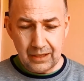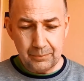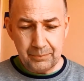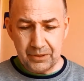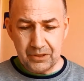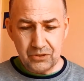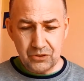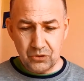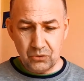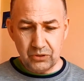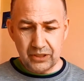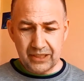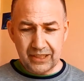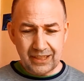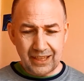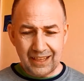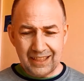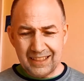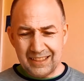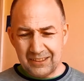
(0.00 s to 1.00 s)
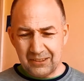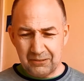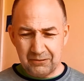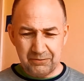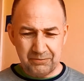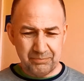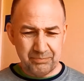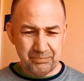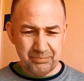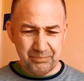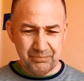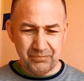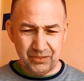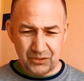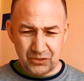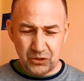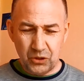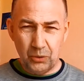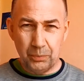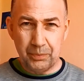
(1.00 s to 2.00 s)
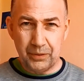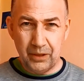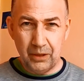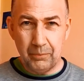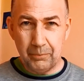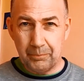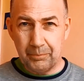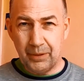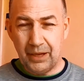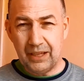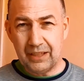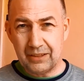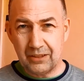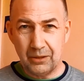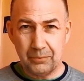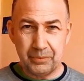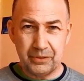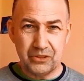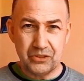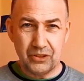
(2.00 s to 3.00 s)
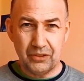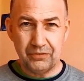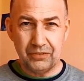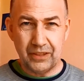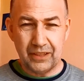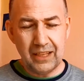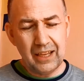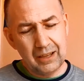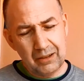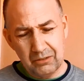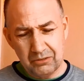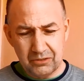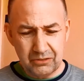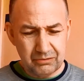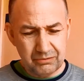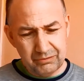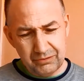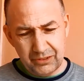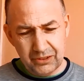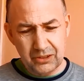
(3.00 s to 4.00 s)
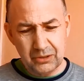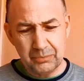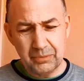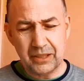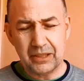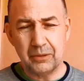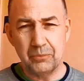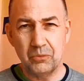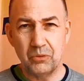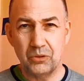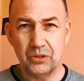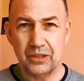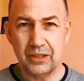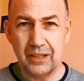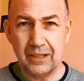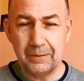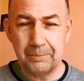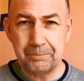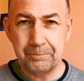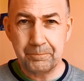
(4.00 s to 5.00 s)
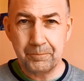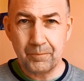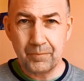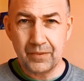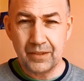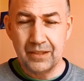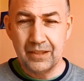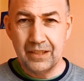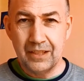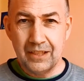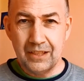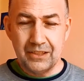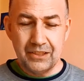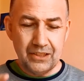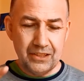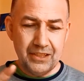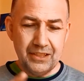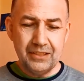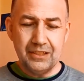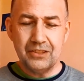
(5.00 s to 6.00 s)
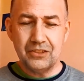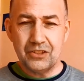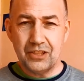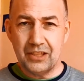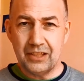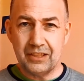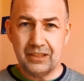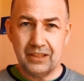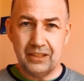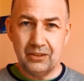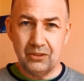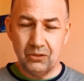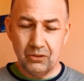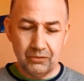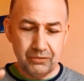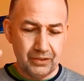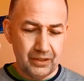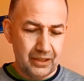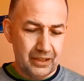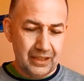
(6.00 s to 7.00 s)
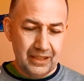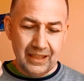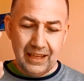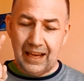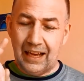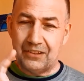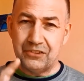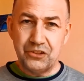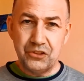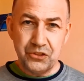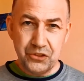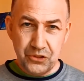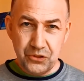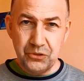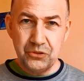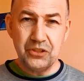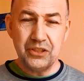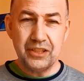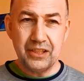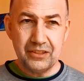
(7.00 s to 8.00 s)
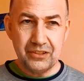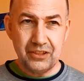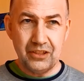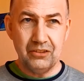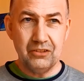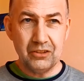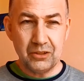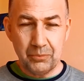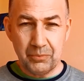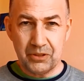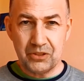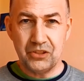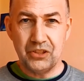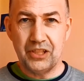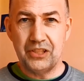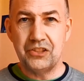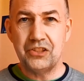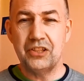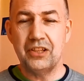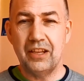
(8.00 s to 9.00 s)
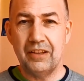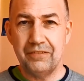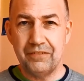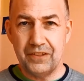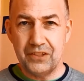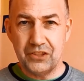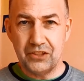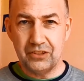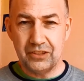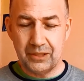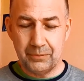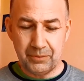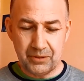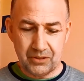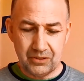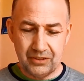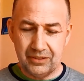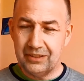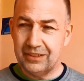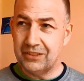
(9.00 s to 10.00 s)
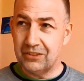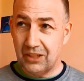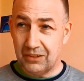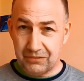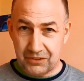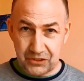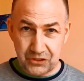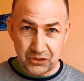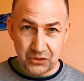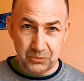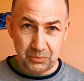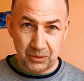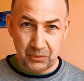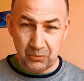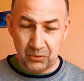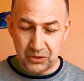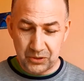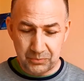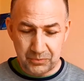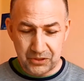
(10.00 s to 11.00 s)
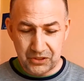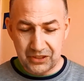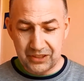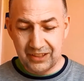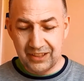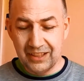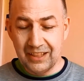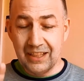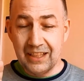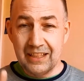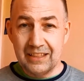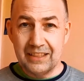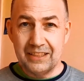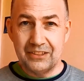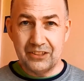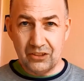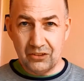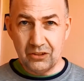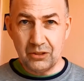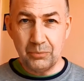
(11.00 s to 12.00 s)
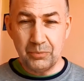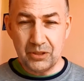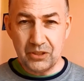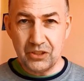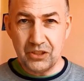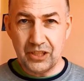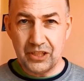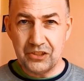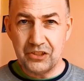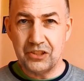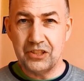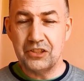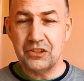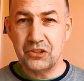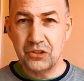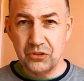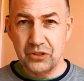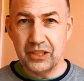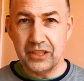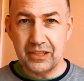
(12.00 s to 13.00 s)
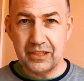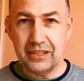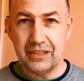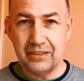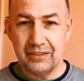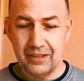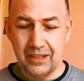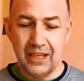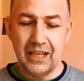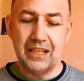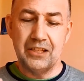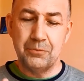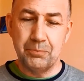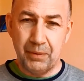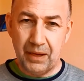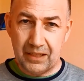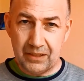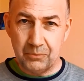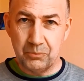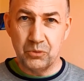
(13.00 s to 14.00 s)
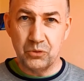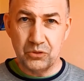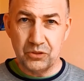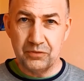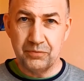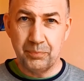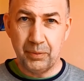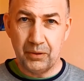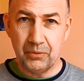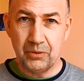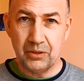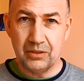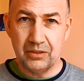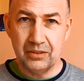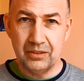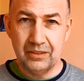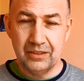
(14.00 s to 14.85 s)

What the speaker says: Because it's only kind of for topping up and backup and stuff like that. You can make it more than that. Your heating's taken care of, and you're using the internal combustion engine efficiently, because you'll have to excuse my washing machine. The internal combustion engine is good at heat, it's bad at motive power.